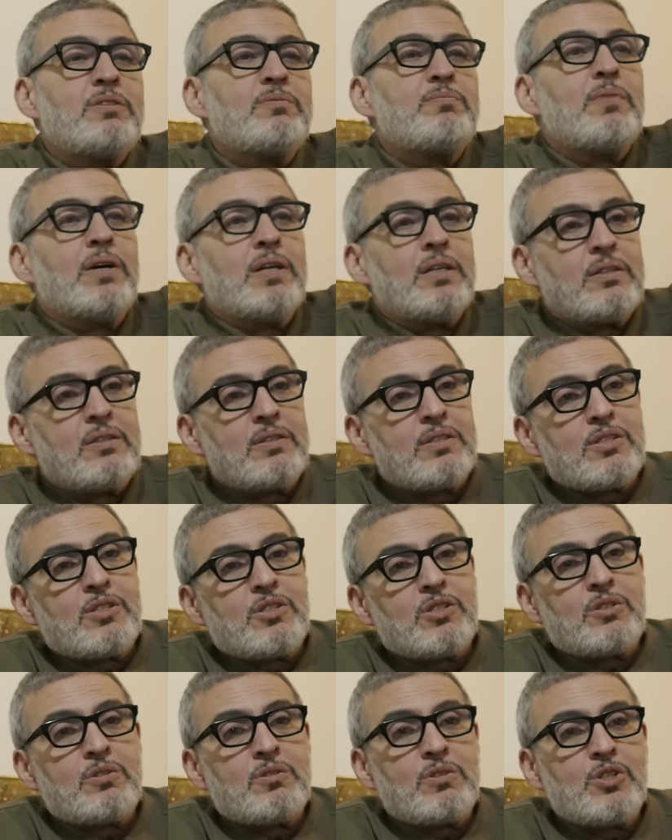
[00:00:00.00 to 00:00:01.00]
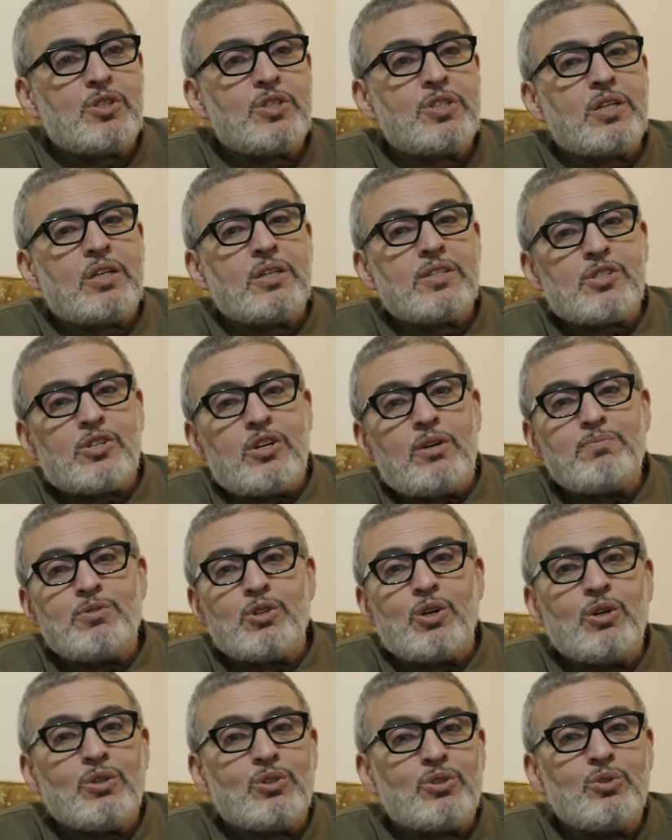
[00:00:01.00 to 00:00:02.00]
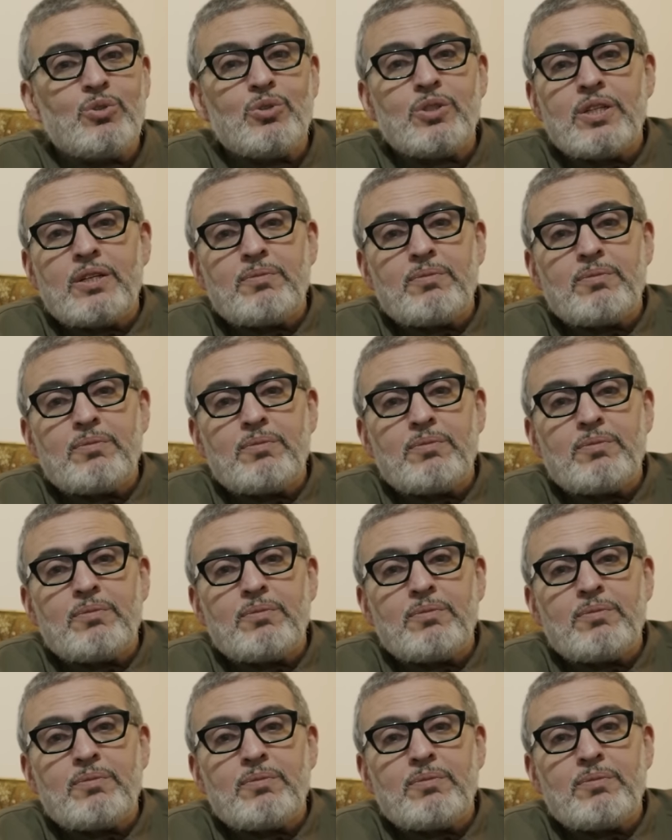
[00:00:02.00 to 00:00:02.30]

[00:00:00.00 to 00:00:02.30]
My surgical scrubs got torn,